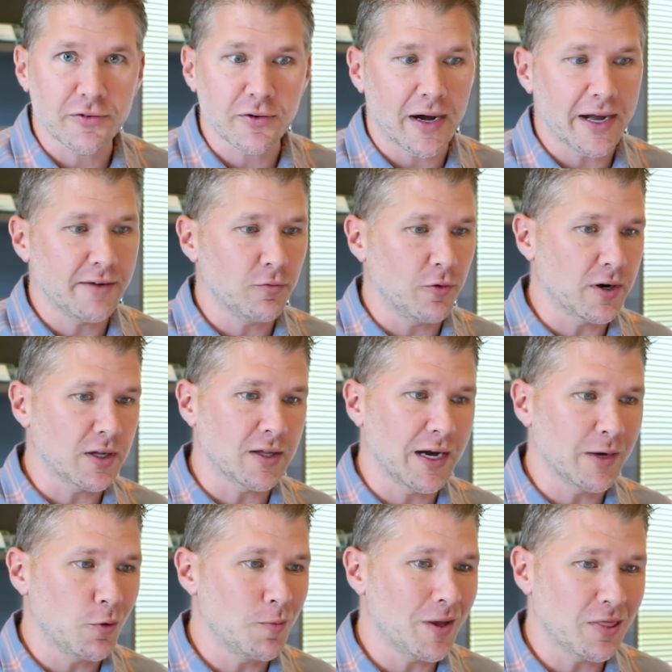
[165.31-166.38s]
So I have one
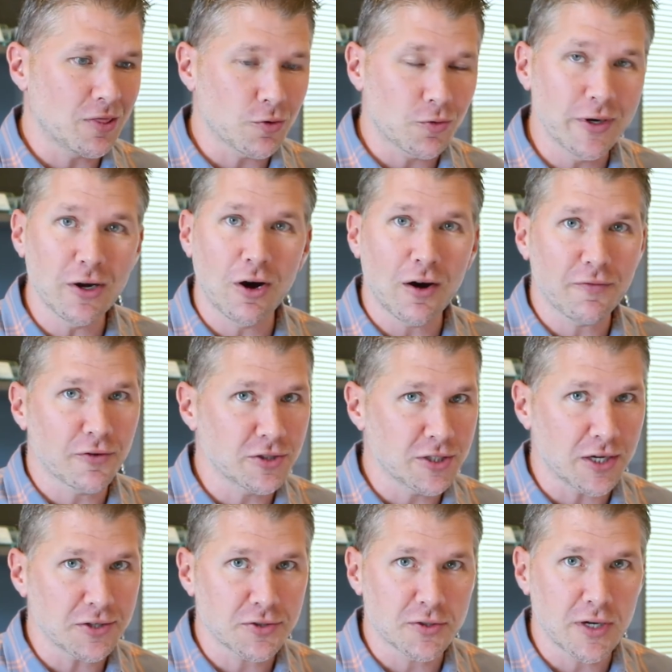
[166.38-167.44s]
client, we made 3 offers
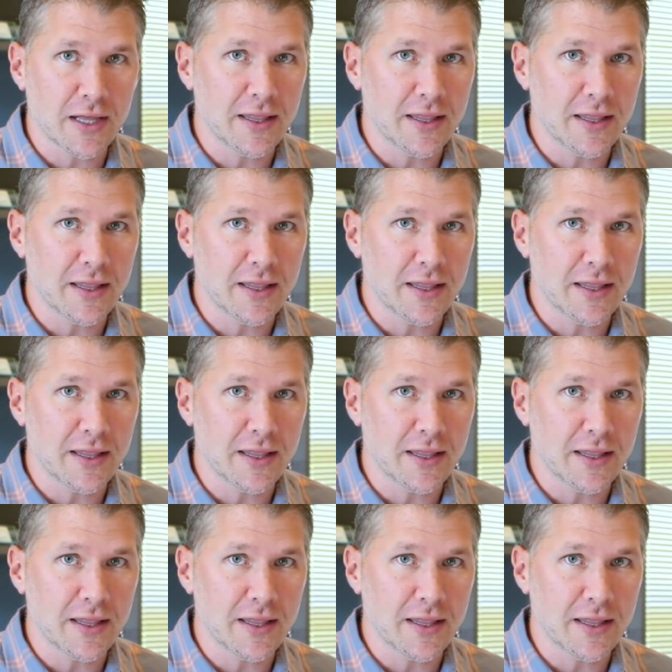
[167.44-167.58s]
yesterday.